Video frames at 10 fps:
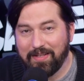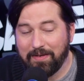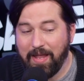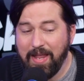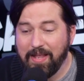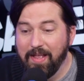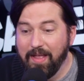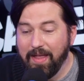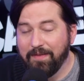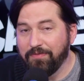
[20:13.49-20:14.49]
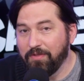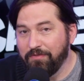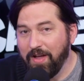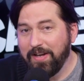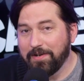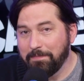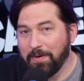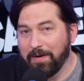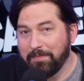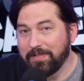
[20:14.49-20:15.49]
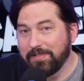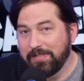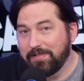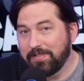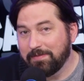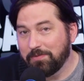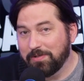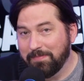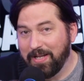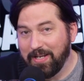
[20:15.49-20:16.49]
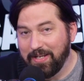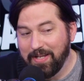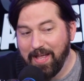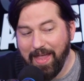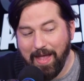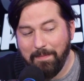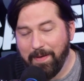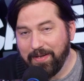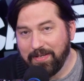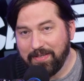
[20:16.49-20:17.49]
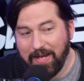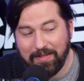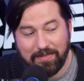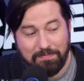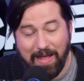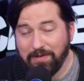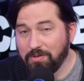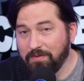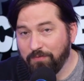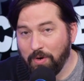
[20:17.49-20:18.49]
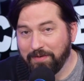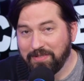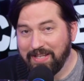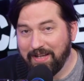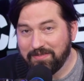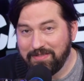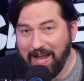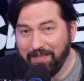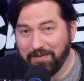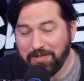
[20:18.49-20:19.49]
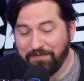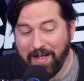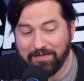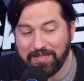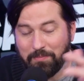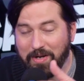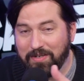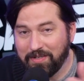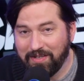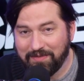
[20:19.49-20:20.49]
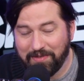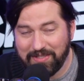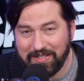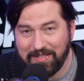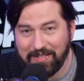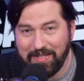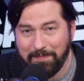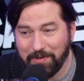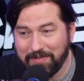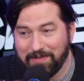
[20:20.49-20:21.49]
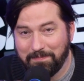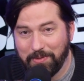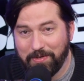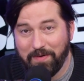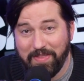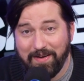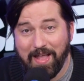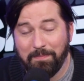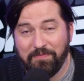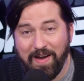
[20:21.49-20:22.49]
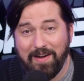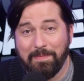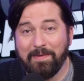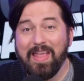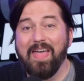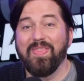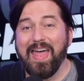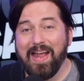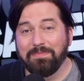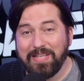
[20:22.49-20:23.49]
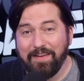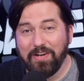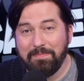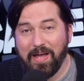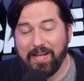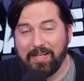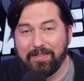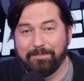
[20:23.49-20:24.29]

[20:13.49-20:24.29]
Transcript: That, hey, if the fire department needs some more money, how about you take this magical $400,000 you found somewhere you're going to throw at the illegal immigrants and put it over there to help the fire department? That helps everybody.